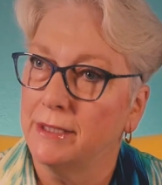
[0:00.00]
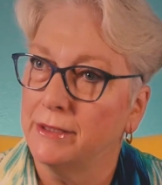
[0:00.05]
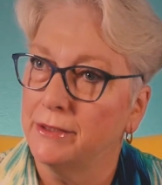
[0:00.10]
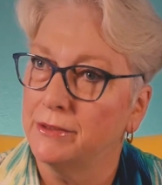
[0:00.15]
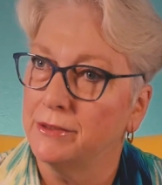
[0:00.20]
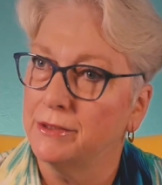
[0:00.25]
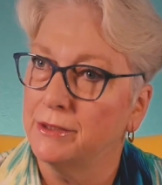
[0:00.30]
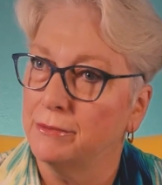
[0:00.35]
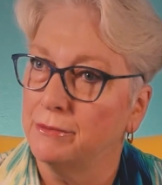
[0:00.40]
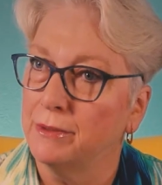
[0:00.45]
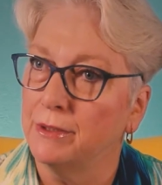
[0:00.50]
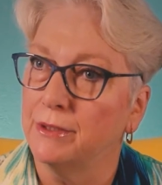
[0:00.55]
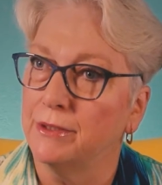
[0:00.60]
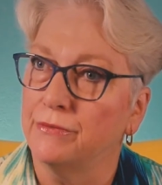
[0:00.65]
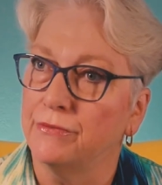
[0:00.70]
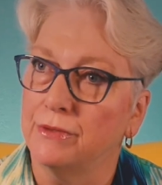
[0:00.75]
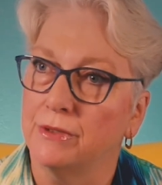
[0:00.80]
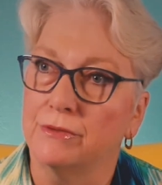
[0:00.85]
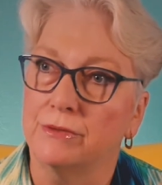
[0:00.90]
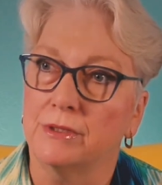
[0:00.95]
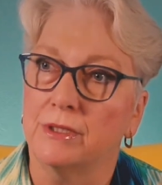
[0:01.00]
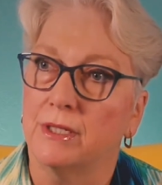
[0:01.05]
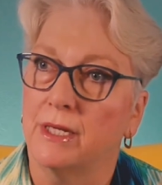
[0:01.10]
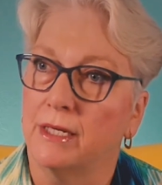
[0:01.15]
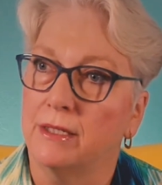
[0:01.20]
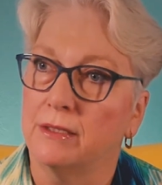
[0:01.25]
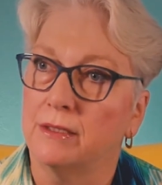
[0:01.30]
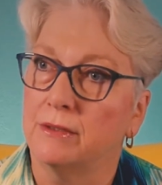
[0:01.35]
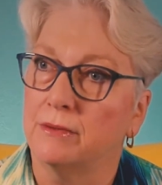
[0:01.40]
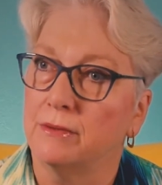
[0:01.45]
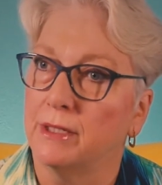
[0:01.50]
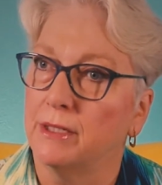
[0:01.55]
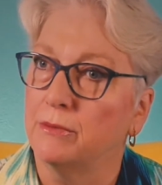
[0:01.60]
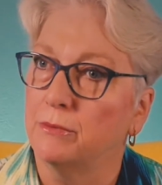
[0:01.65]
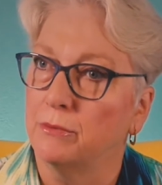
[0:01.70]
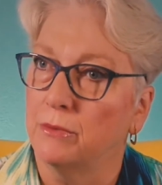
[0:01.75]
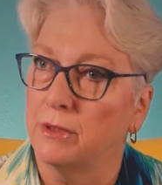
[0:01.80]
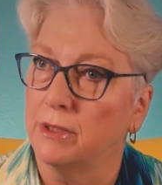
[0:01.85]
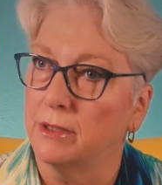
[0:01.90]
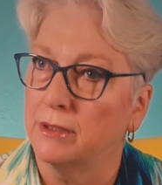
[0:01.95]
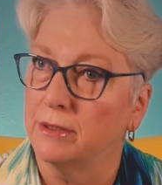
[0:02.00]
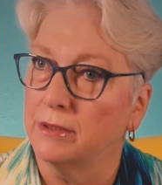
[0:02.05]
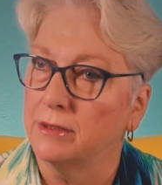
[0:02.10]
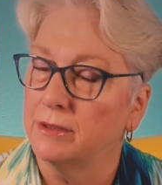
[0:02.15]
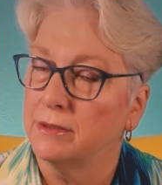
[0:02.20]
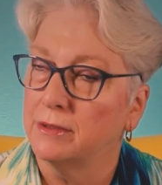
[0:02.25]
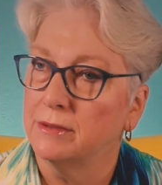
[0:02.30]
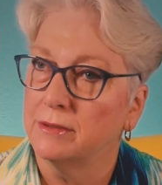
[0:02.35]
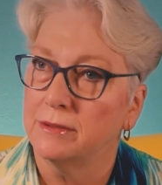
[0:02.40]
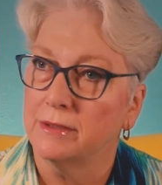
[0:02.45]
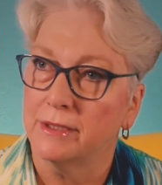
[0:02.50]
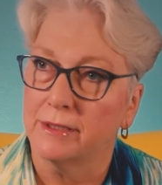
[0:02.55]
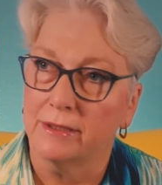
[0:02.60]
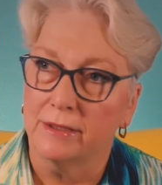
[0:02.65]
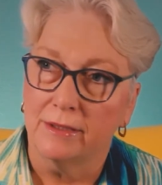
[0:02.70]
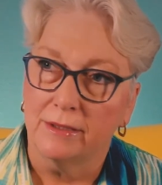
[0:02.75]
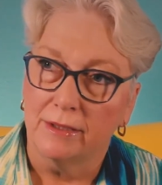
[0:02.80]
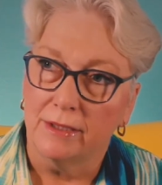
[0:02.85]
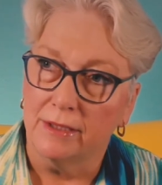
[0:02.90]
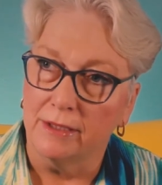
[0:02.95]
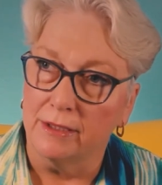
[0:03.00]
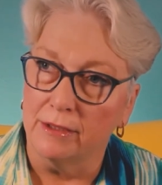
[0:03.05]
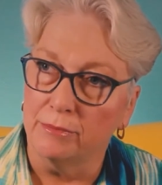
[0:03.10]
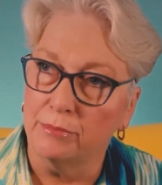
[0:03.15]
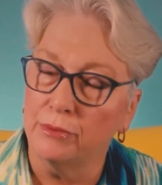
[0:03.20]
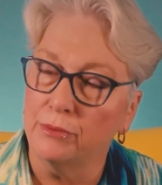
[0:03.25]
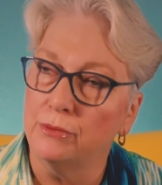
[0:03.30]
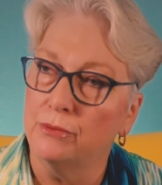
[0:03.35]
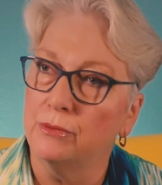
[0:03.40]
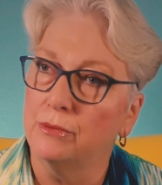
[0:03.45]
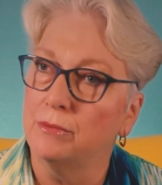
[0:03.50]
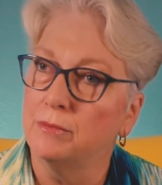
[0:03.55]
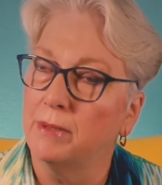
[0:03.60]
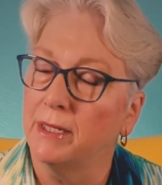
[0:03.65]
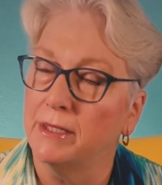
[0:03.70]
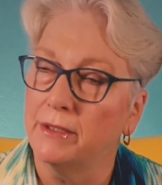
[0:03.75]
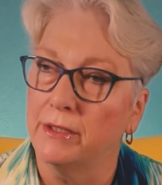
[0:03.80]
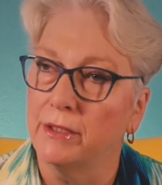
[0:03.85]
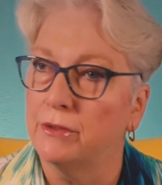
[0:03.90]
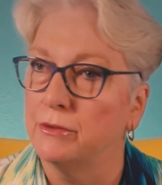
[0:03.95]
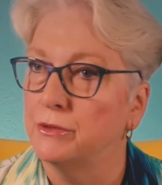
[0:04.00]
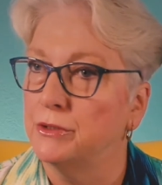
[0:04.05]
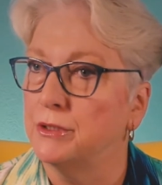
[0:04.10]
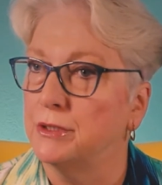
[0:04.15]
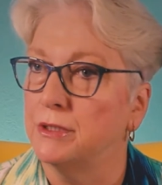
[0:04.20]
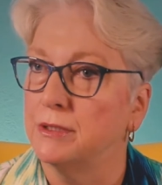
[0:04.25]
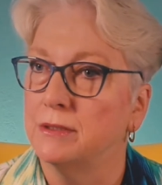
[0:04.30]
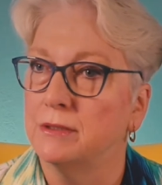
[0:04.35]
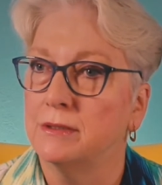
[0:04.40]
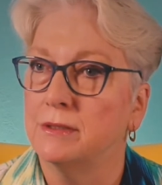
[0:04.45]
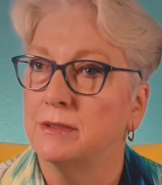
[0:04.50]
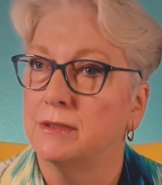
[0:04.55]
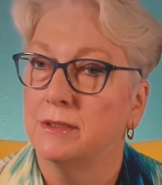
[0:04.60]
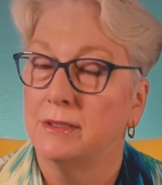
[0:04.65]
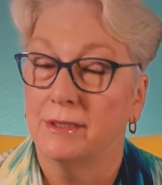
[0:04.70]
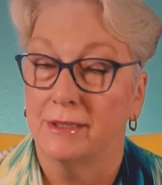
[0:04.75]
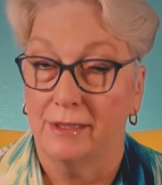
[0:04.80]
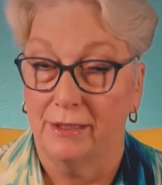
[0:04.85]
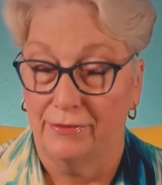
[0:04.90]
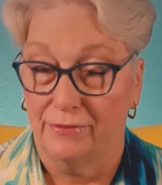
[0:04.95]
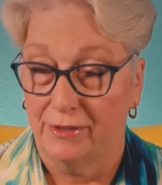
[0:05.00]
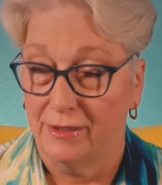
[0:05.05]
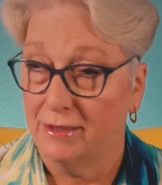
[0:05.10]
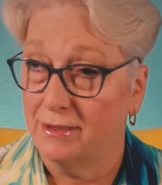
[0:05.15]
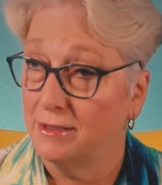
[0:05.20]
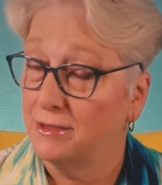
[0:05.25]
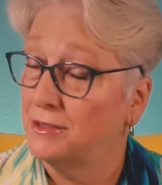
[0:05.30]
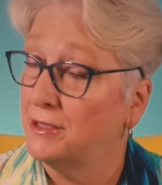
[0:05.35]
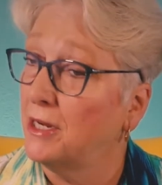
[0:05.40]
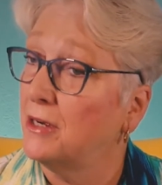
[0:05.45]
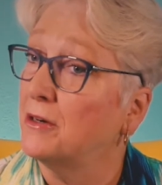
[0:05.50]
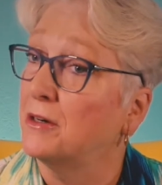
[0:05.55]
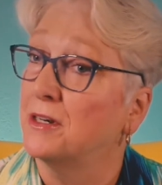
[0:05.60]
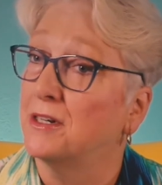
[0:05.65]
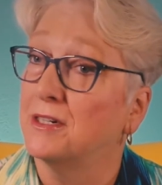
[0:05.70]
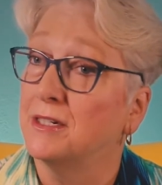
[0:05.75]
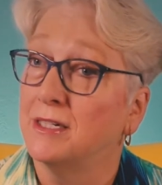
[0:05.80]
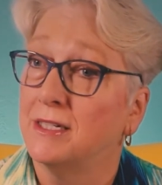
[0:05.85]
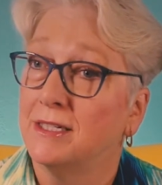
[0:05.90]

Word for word: energy really flows a lot around water, like in the pool, by the ocean, even in the shower.